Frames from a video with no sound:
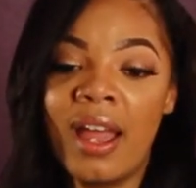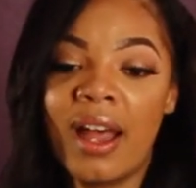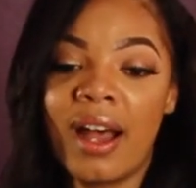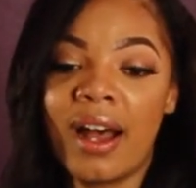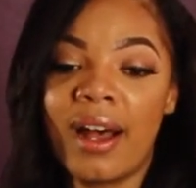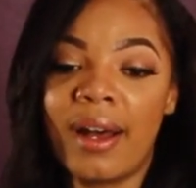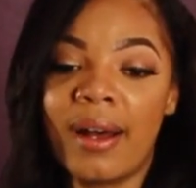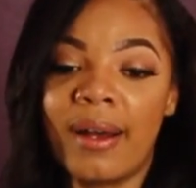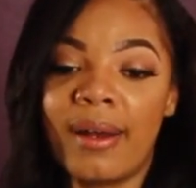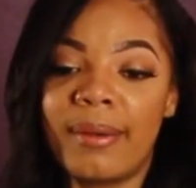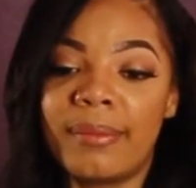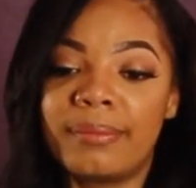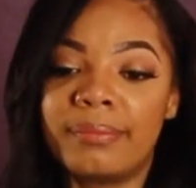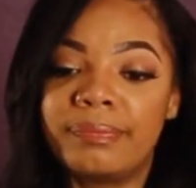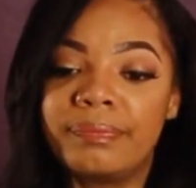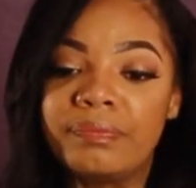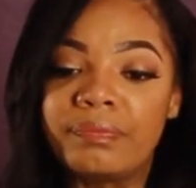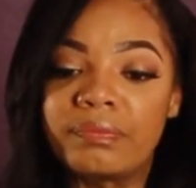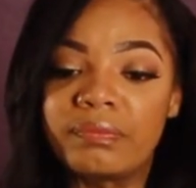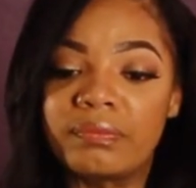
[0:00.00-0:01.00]

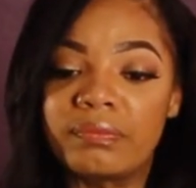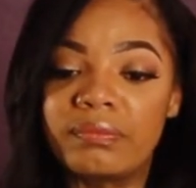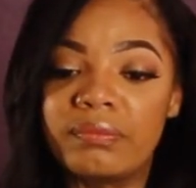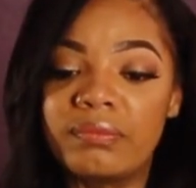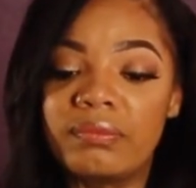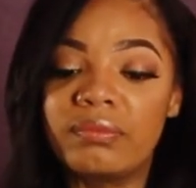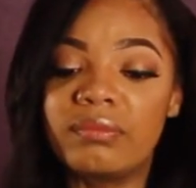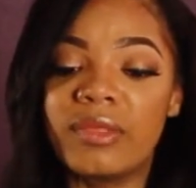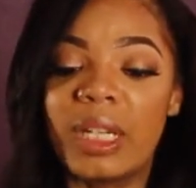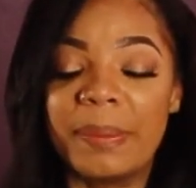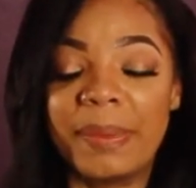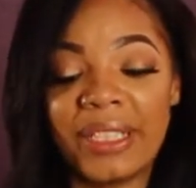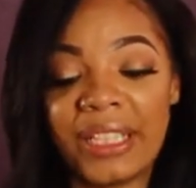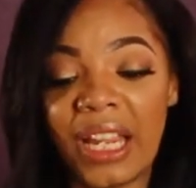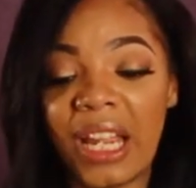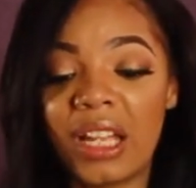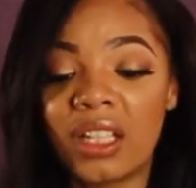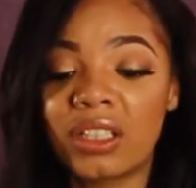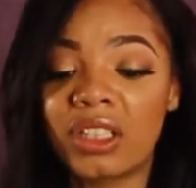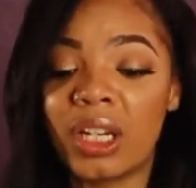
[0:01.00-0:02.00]
But
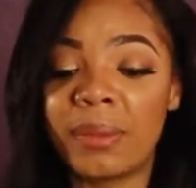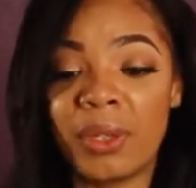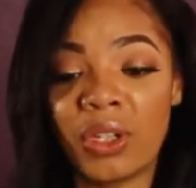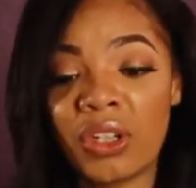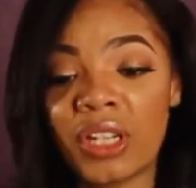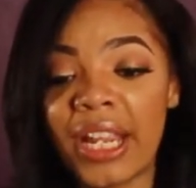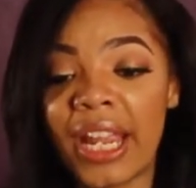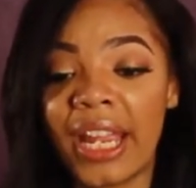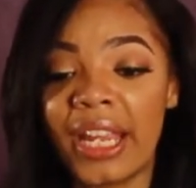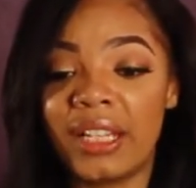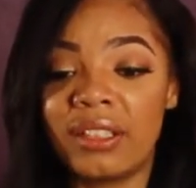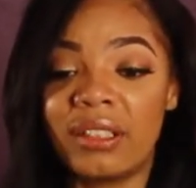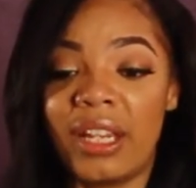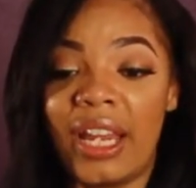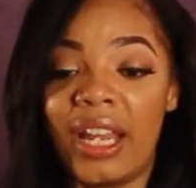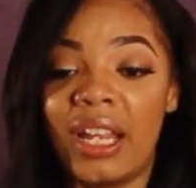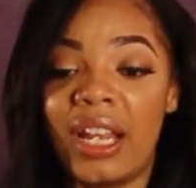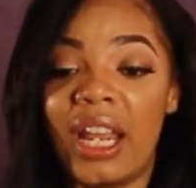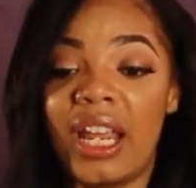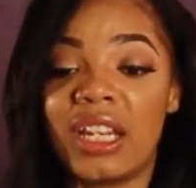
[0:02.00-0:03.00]
yeah, communicate
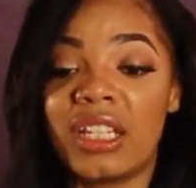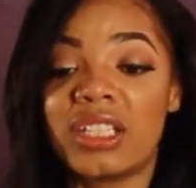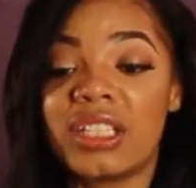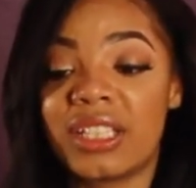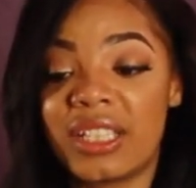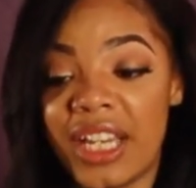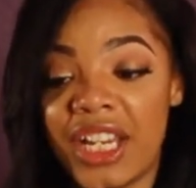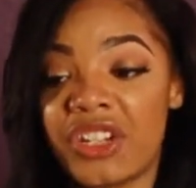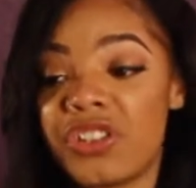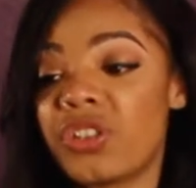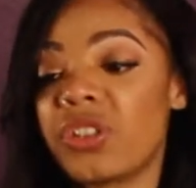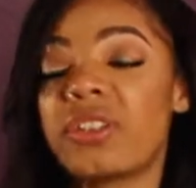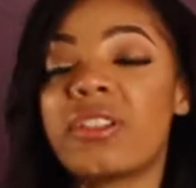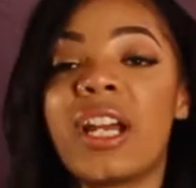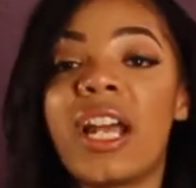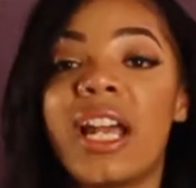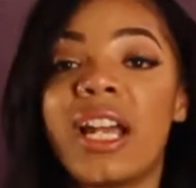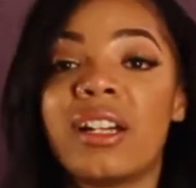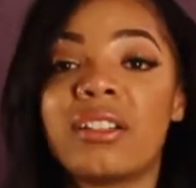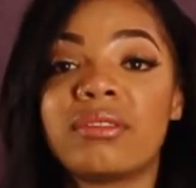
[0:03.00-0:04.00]
and stand your
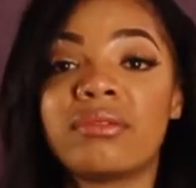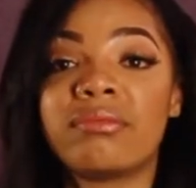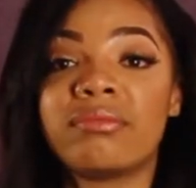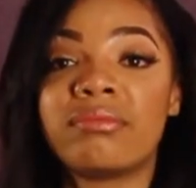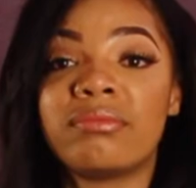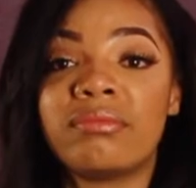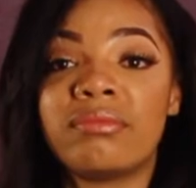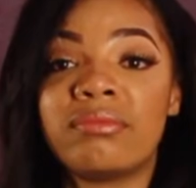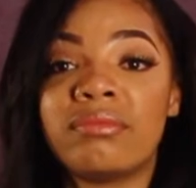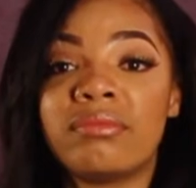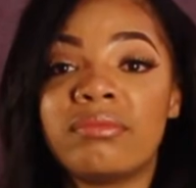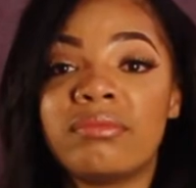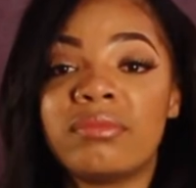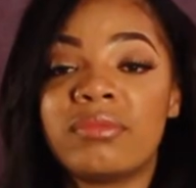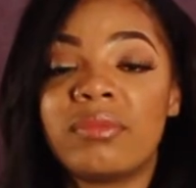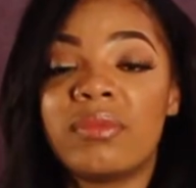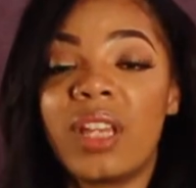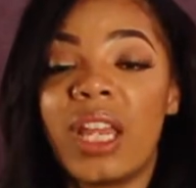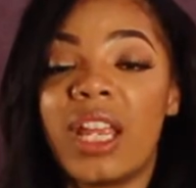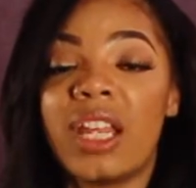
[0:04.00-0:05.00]
ground
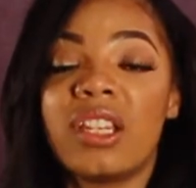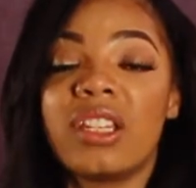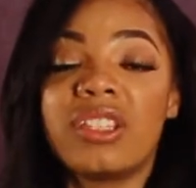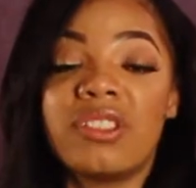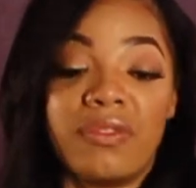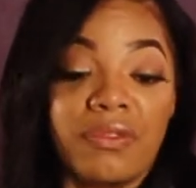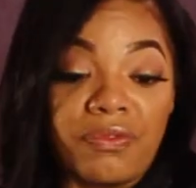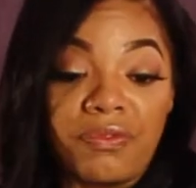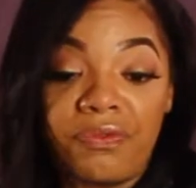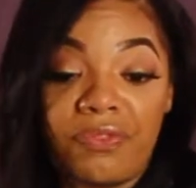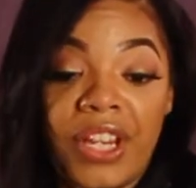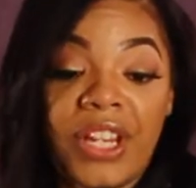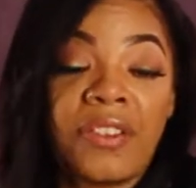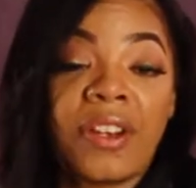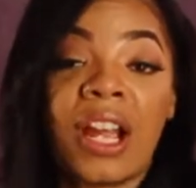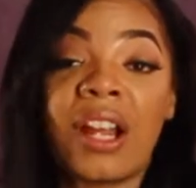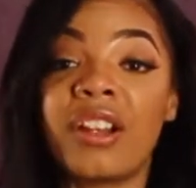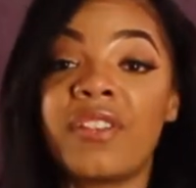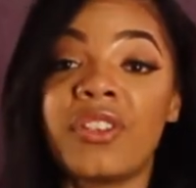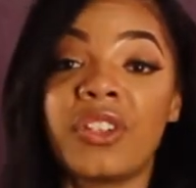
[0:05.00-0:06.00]
and figure
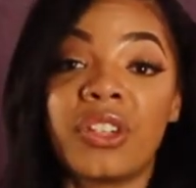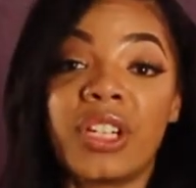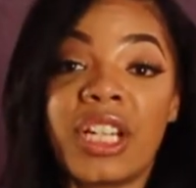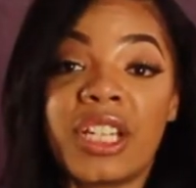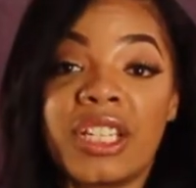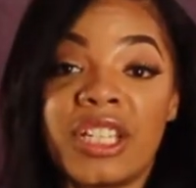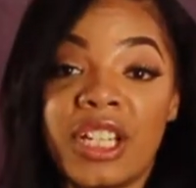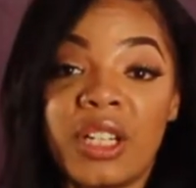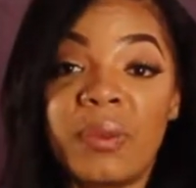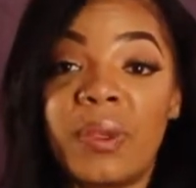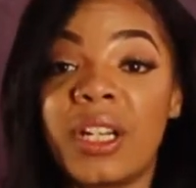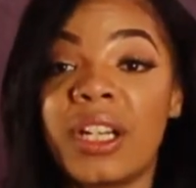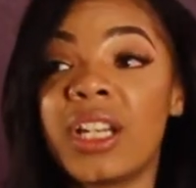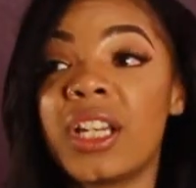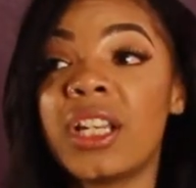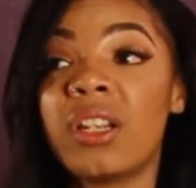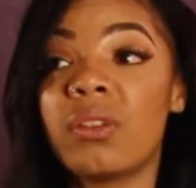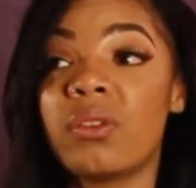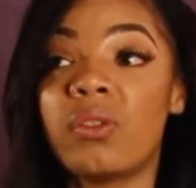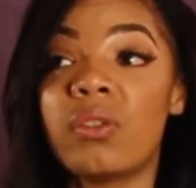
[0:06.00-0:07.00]
out if you're going to deal with
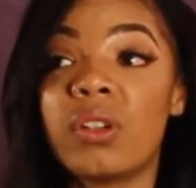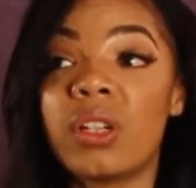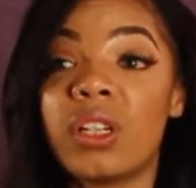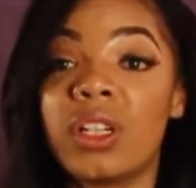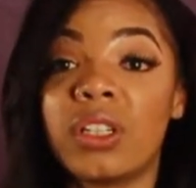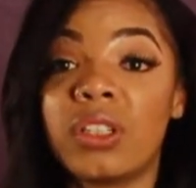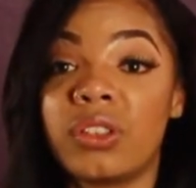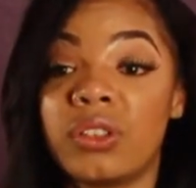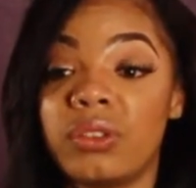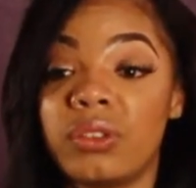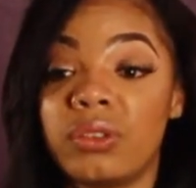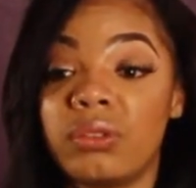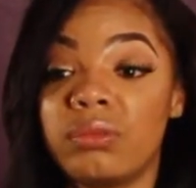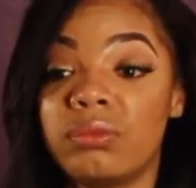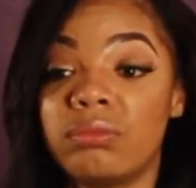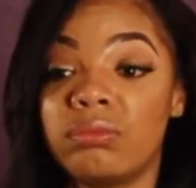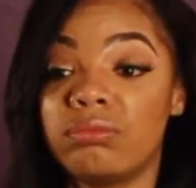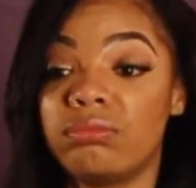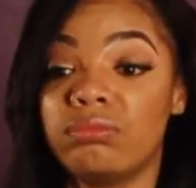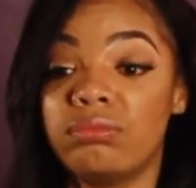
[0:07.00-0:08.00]
it or
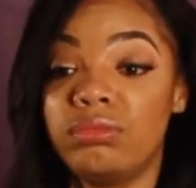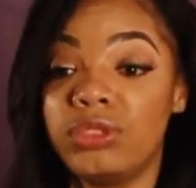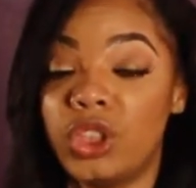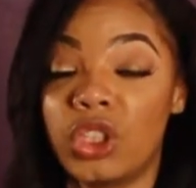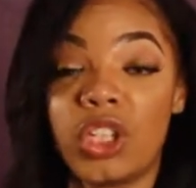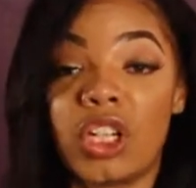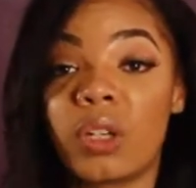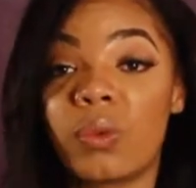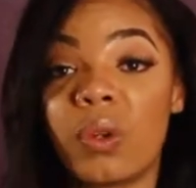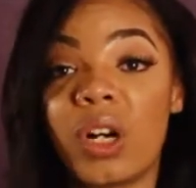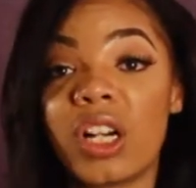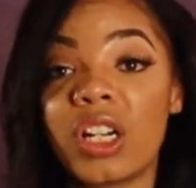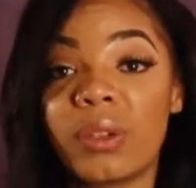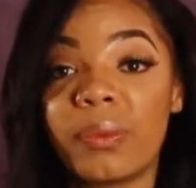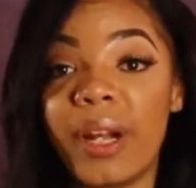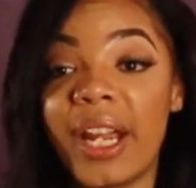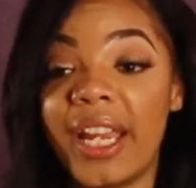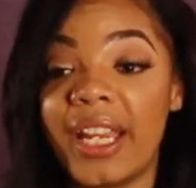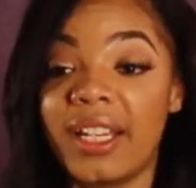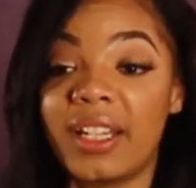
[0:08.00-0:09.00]
you're going to walk
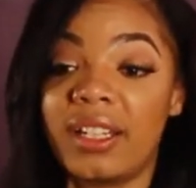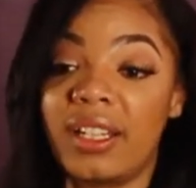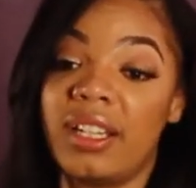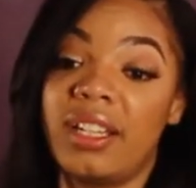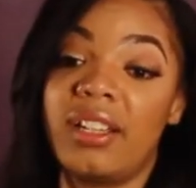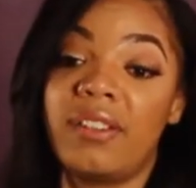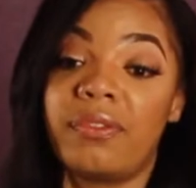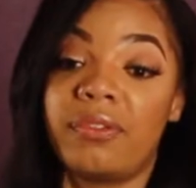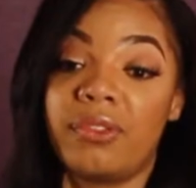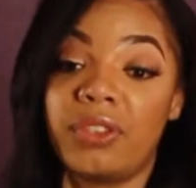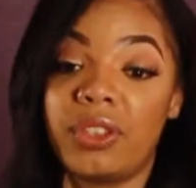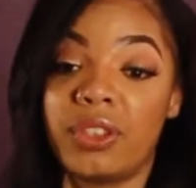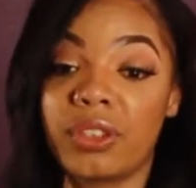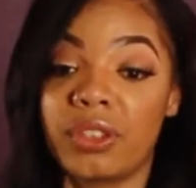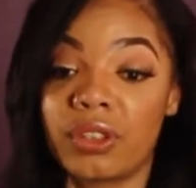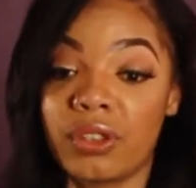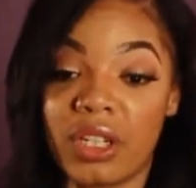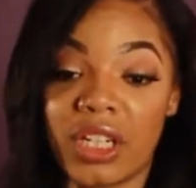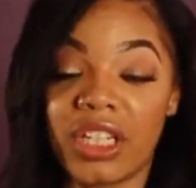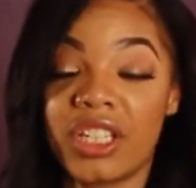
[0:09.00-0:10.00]
away. And if
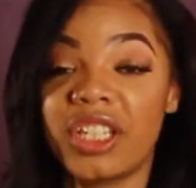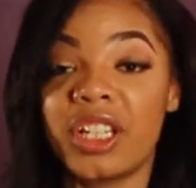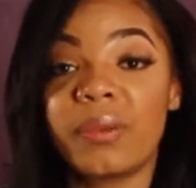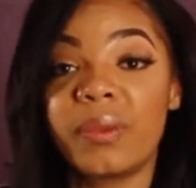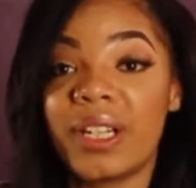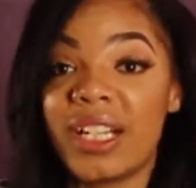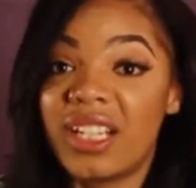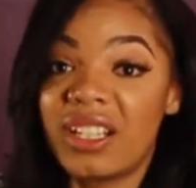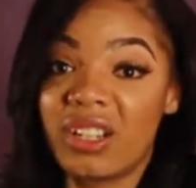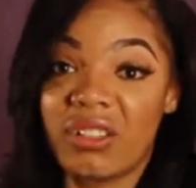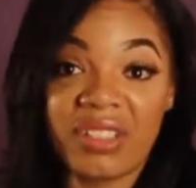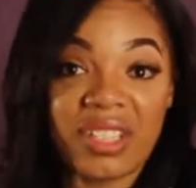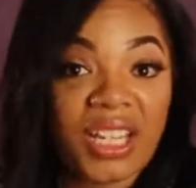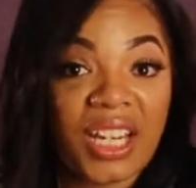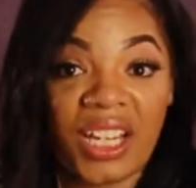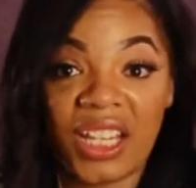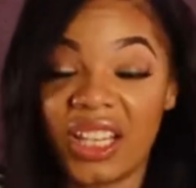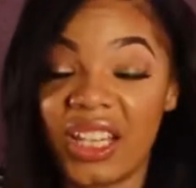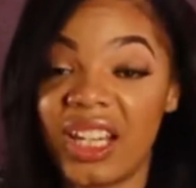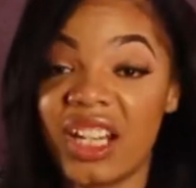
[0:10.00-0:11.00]
you're going to deal with it, don't say
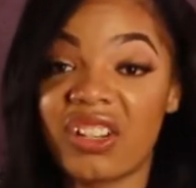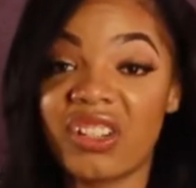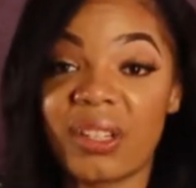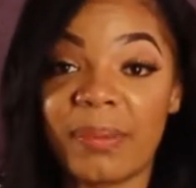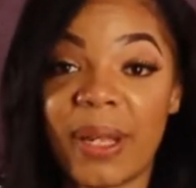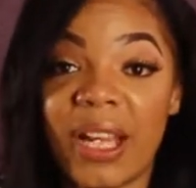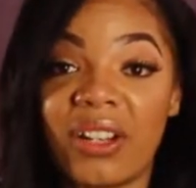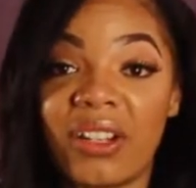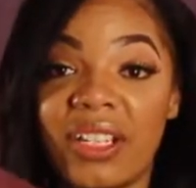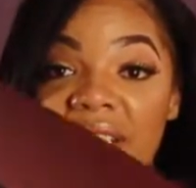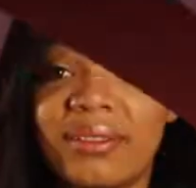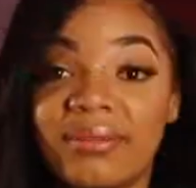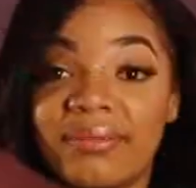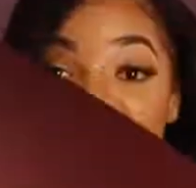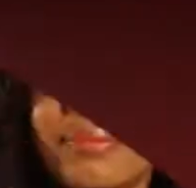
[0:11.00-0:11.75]
anything else about it.